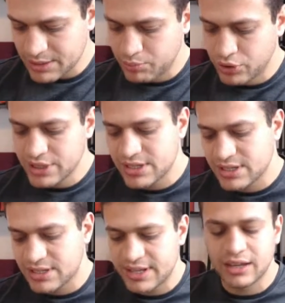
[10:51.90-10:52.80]
princess
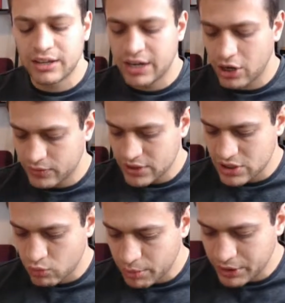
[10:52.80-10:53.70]
is taking care of the
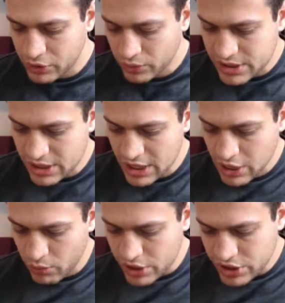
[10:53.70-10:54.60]
swarmy units.
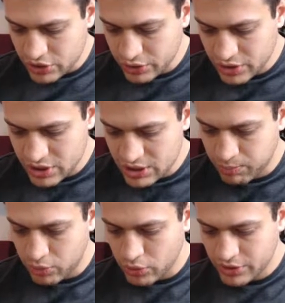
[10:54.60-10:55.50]
We're just going to
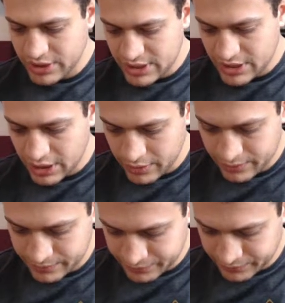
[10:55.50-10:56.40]
support this here.
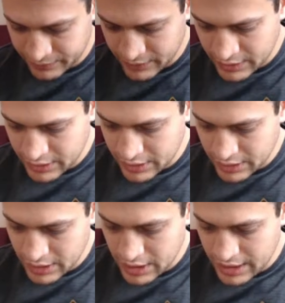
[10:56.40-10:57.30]

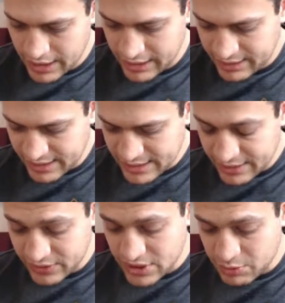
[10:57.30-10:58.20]
He does
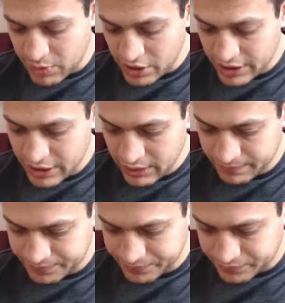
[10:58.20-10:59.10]
have the Sparky
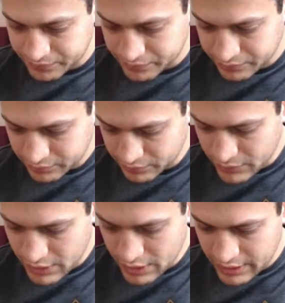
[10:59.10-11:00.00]

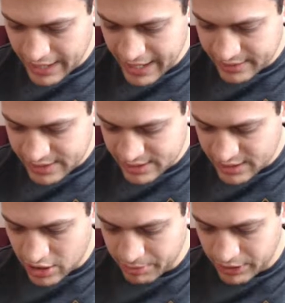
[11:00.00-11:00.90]
and the
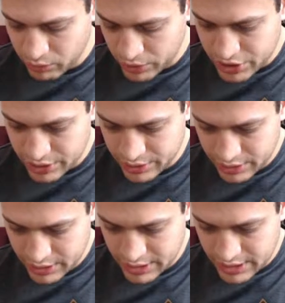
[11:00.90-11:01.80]
Skarmy, which
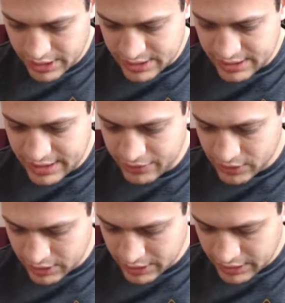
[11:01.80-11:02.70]
is
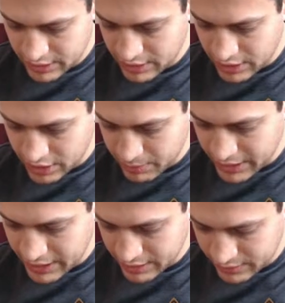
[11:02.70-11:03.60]
definitely not
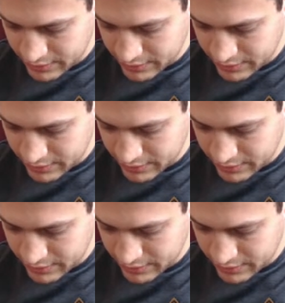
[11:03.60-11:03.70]
bad.